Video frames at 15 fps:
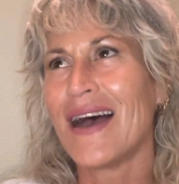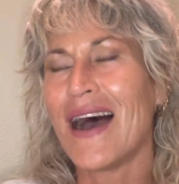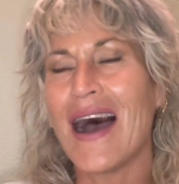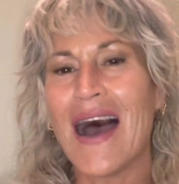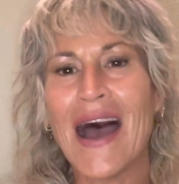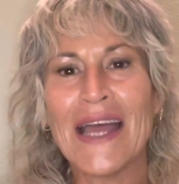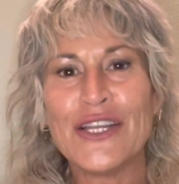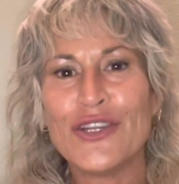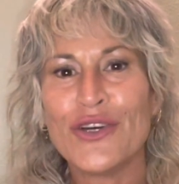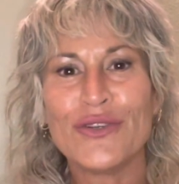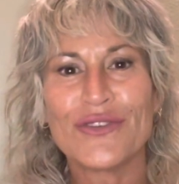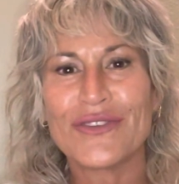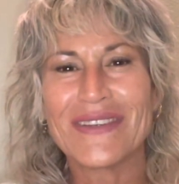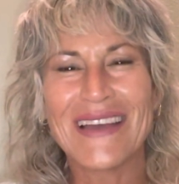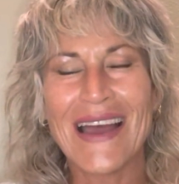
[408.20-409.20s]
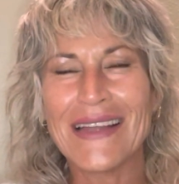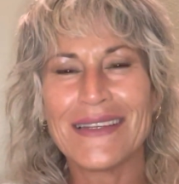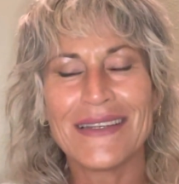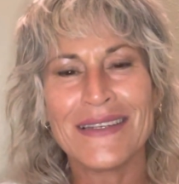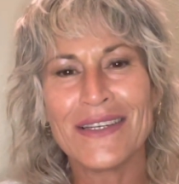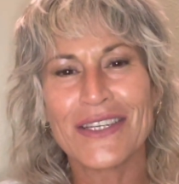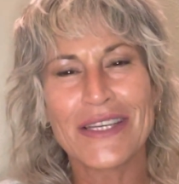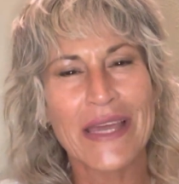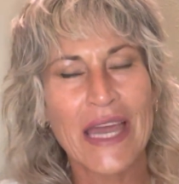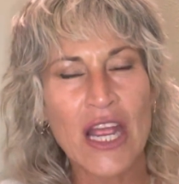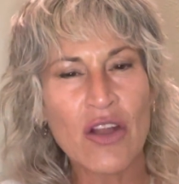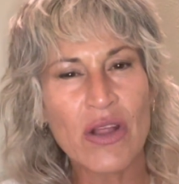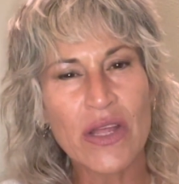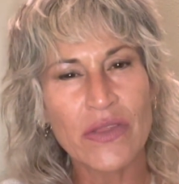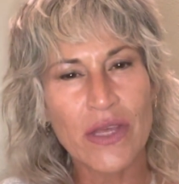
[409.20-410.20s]
I didn't care
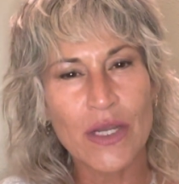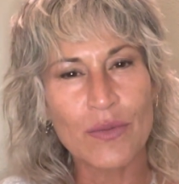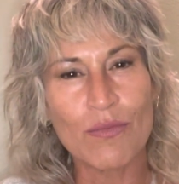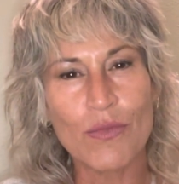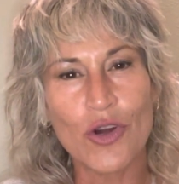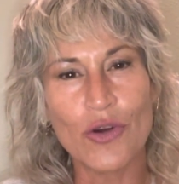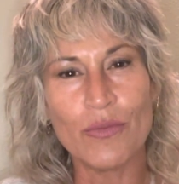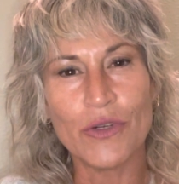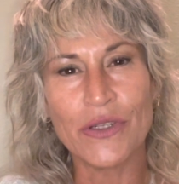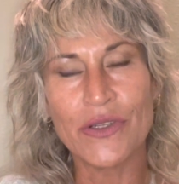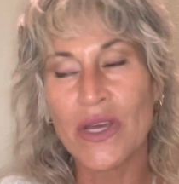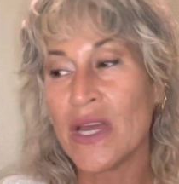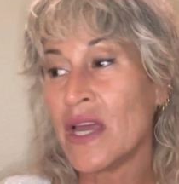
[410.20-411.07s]
at that moment